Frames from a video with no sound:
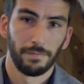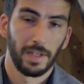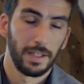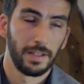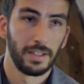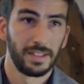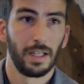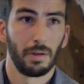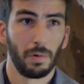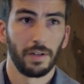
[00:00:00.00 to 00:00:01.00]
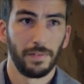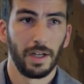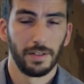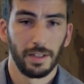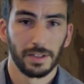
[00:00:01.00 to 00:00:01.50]
validate our
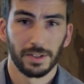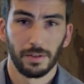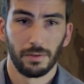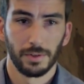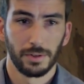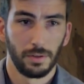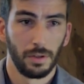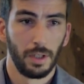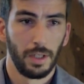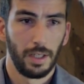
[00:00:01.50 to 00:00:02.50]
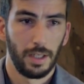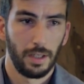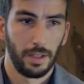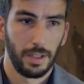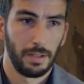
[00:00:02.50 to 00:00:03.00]
findings also
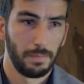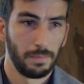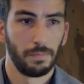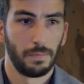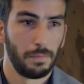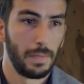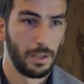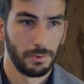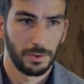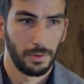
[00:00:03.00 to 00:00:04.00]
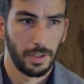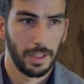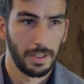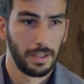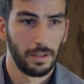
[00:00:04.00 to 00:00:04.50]
in mouse or
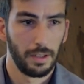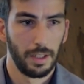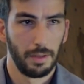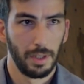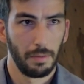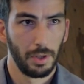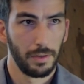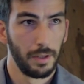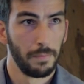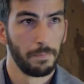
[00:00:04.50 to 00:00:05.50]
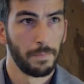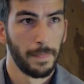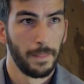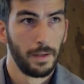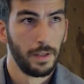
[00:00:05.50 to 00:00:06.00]
rat animal model.
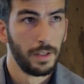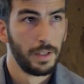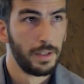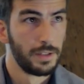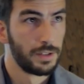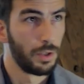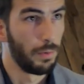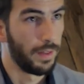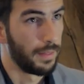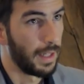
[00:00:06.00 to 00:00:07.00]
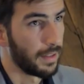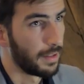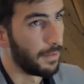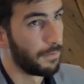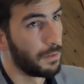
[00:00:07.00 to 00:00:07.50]
So with
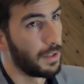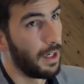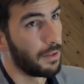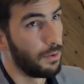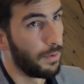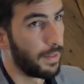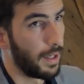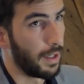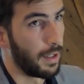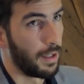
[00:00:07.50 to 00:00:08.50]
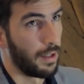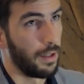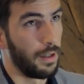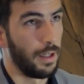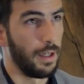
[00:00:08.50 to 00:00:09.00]
that, I would like to thank
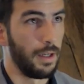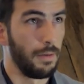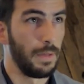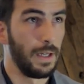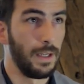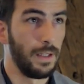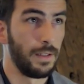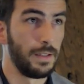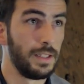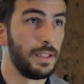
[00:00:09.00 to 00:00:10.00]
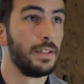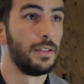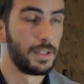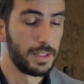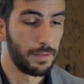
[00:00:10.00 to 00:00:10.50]
the
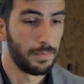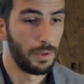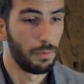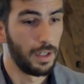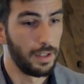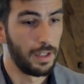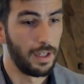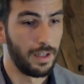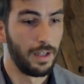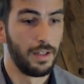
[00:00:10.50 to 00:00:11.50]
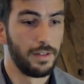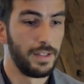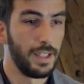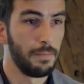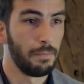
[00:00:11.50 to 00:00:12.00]
CMT1
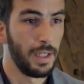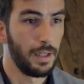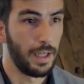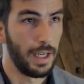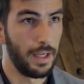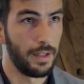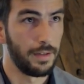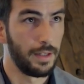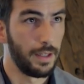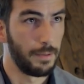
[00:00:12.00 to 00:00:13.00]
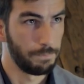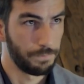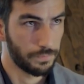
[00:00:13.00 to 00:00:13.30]
team and the